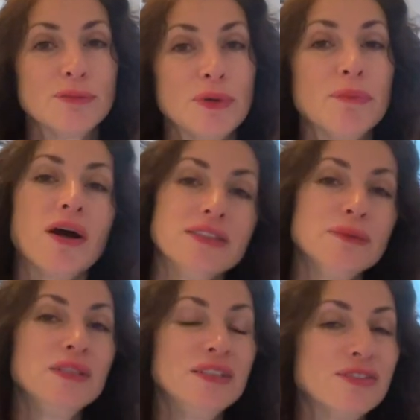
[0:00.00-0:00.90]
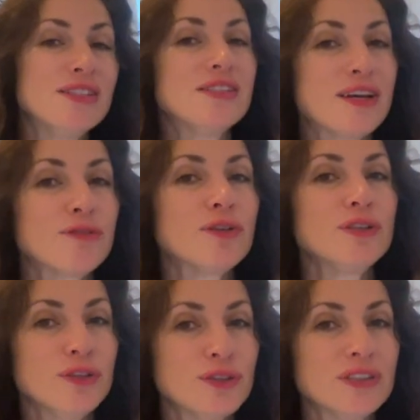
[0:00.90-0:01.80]
but possibly even several
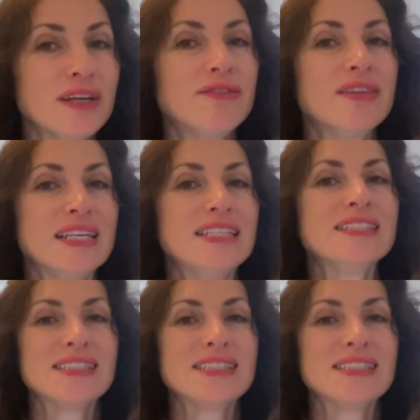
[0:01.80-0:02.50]
years of things